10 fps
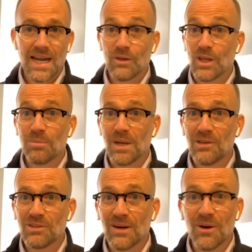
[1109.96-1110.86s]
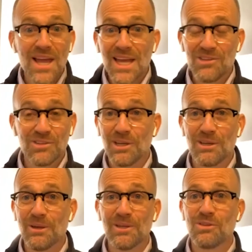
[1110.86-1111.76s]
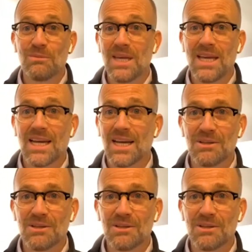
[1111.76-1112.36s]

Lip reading: how that plays out. Is there going to be